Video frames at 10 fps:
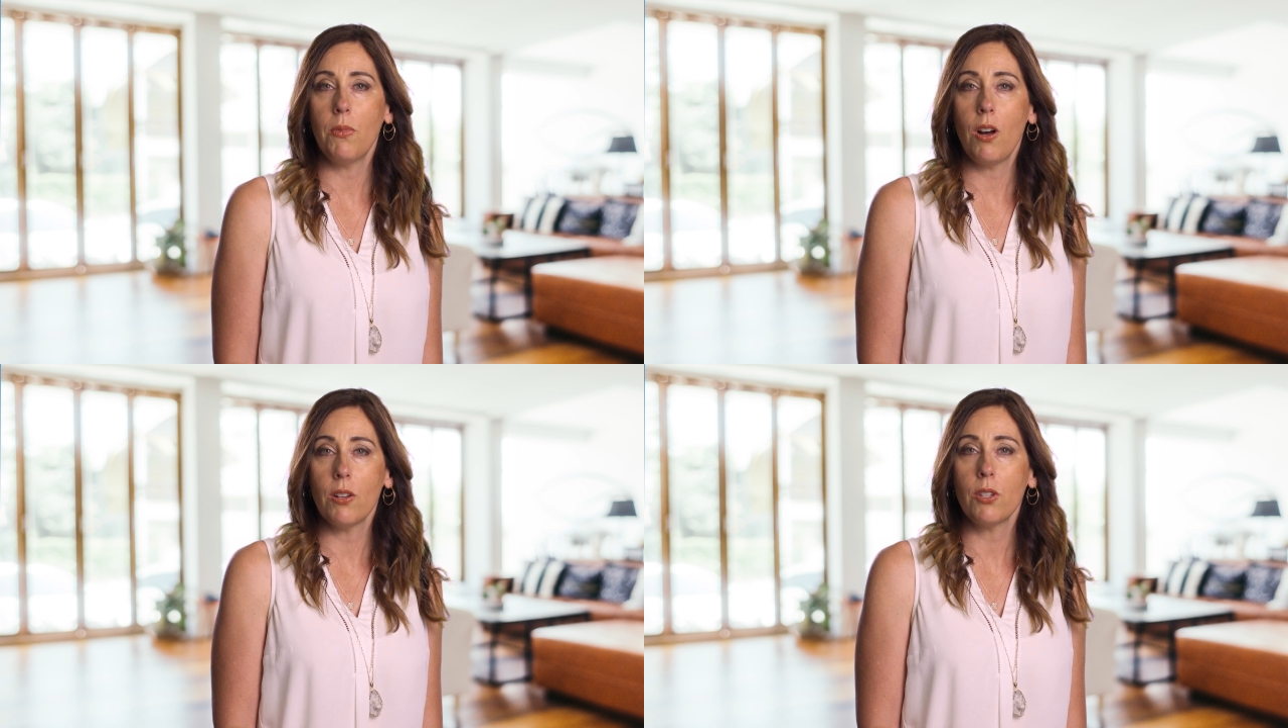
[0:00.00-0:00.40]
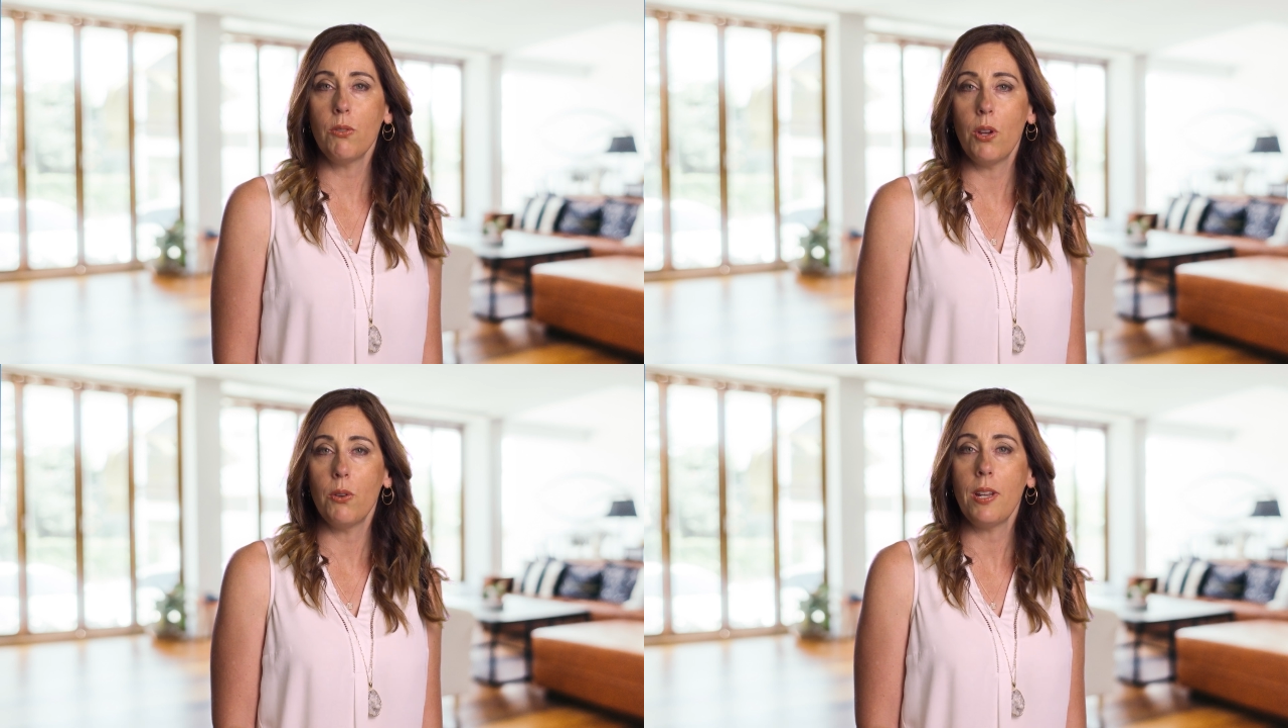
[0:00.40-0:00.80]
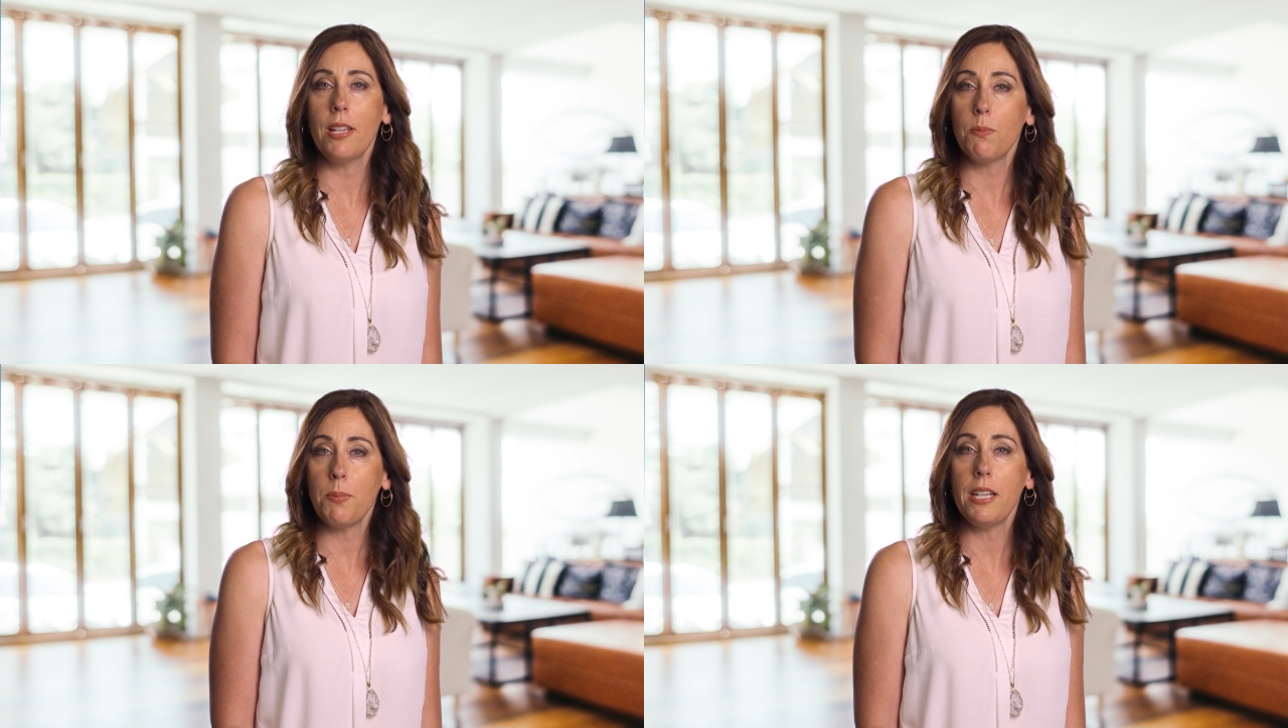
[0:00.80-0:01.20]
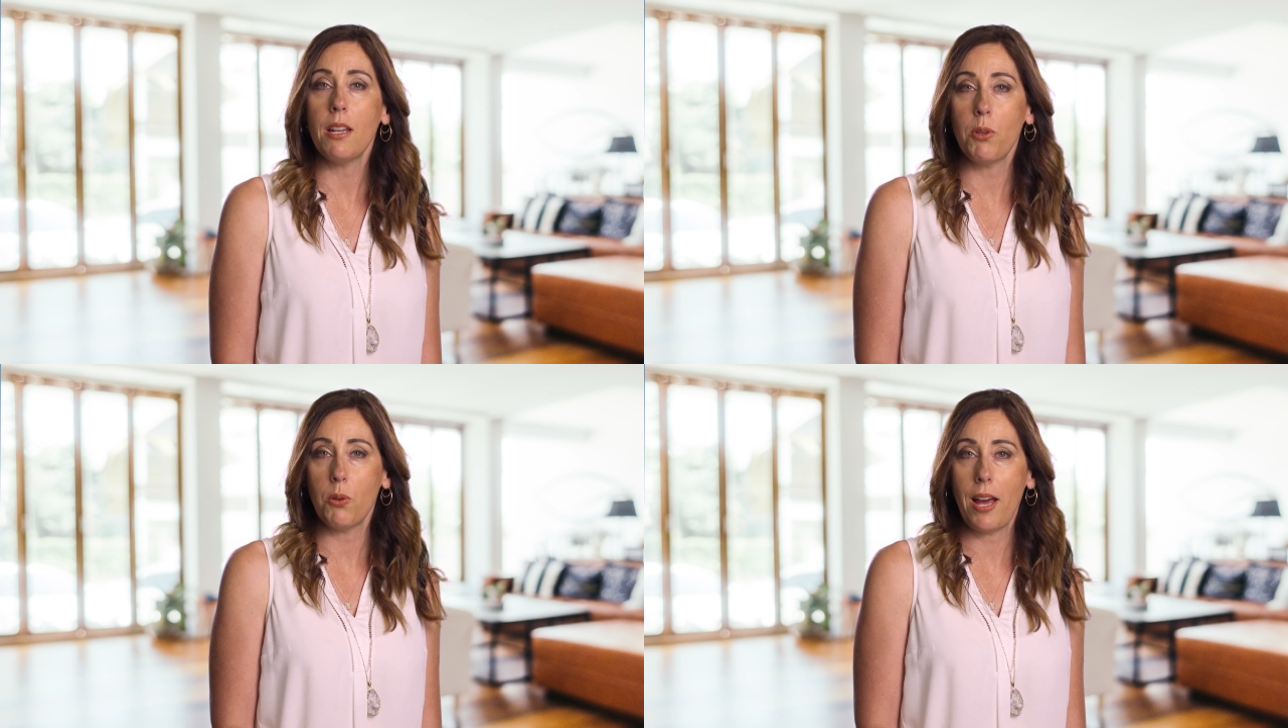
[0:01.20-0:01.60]
also known as
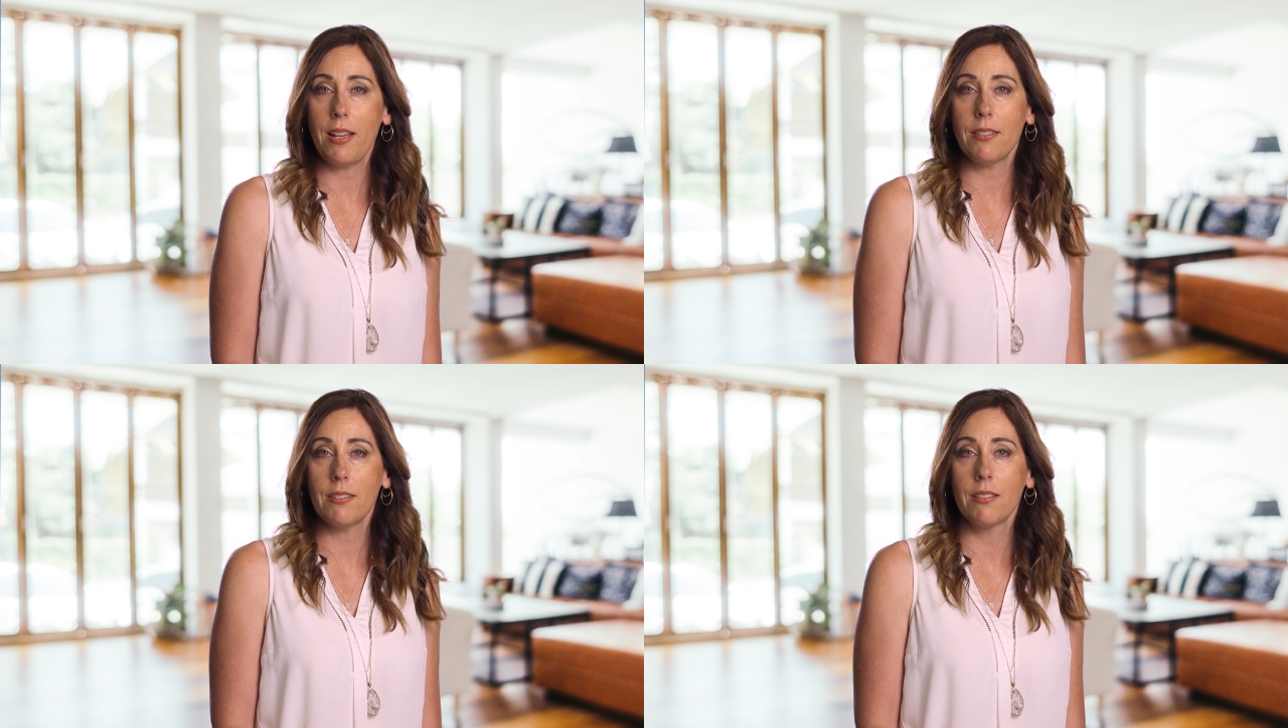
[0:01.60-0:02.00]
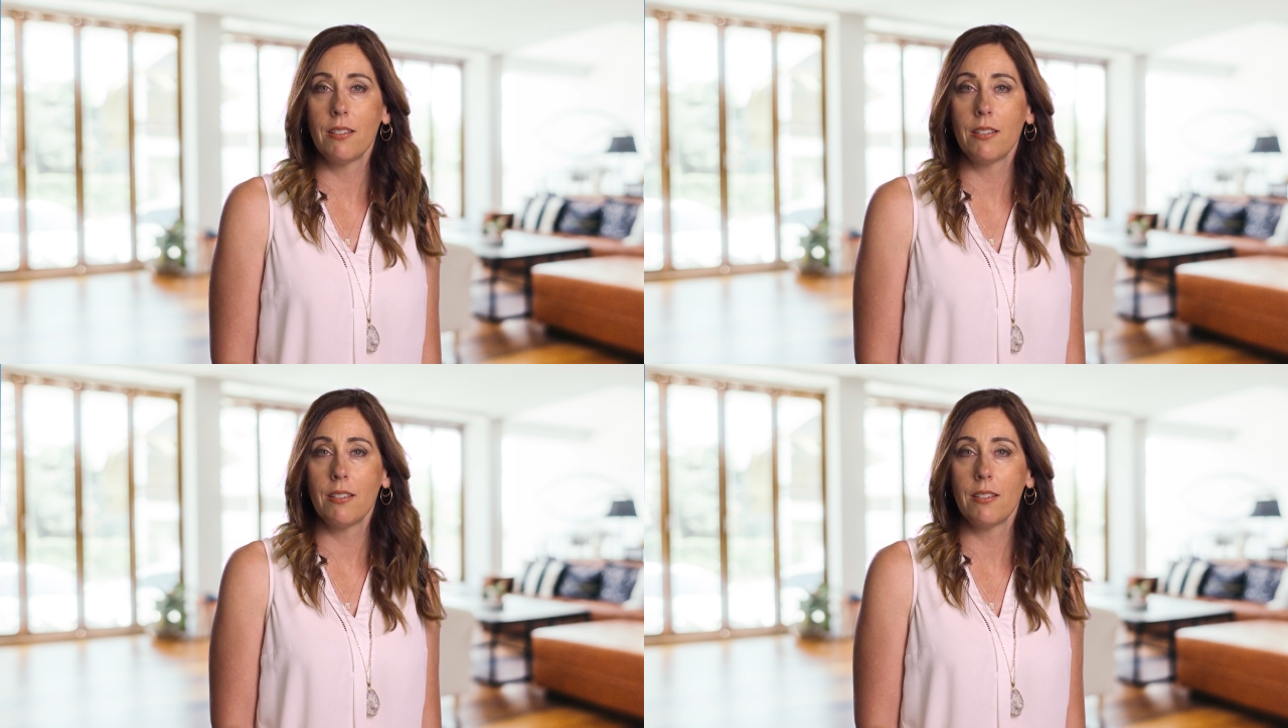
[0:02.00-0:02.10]
PWS.